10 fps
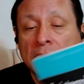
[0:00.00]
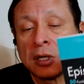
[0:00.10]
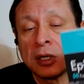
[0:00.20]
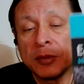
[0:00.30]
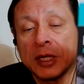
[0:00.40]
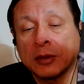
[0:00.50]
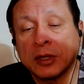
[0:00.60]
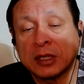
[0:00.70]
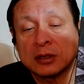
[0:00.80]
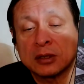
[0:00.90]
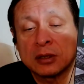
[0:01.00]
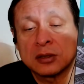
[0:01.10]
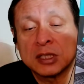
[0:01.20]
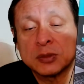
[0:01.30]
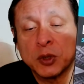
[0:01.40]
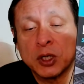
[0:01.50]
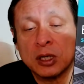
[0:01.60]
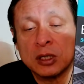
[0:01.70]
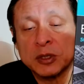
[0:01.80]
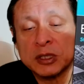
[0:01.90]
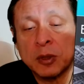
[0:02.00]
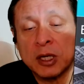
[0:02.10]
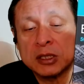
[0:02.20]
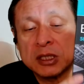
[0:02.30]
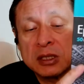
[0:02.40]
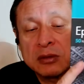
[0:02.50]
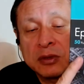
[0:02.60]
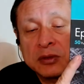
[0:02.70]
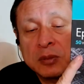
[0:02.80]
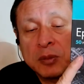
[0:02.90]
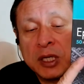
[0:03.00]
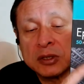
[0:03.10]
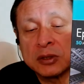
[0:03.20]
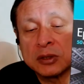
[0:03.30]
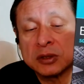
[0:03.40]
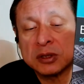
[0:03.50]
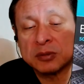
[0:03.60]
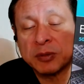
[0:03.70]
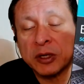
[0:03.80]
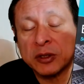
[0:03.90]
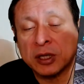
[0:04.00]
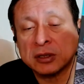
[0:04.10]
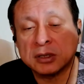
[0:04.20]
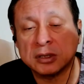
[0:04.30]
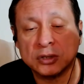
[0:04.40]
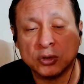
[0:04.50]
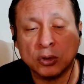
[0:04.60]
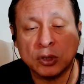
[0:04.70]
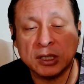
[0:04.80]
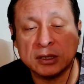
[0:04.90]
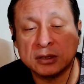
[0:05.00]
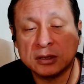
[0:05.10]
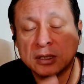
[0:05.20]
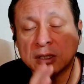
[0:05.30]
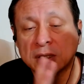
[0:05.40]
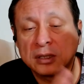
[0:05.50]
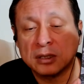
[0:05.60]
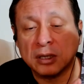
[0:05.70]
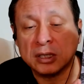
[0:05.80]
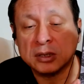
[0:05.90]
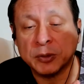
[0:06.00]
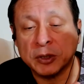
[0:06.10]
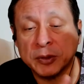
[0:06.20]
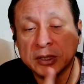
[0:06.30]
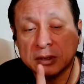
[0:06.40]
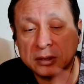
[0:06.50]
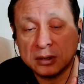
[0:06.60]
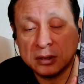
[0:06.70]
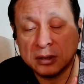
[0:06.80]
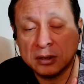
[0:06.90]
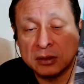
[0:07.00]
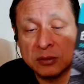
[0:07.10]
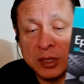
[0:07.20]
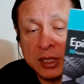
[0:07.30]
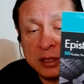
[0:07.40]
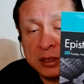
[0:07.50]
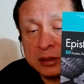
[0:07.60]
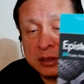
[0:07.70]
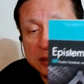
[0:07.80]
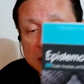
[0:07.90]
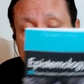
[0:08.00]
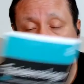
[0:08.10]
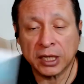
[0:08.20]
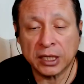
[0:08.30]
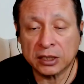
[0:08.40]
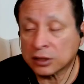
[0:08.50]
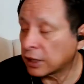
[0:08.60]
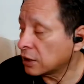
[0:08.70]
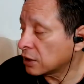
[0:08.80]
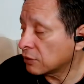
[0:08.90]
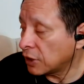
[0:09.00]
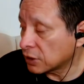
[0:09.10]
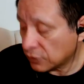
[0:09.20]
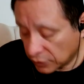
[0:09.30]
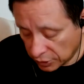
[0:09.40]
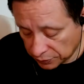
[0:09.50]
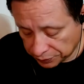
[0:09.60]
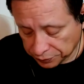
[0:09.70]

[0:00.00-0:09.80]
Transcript: Anyway, so this book on epistemology, 50 puzzles, paradoxes, Sorites, thought experiments, a good way to start getting into analytic philosophy.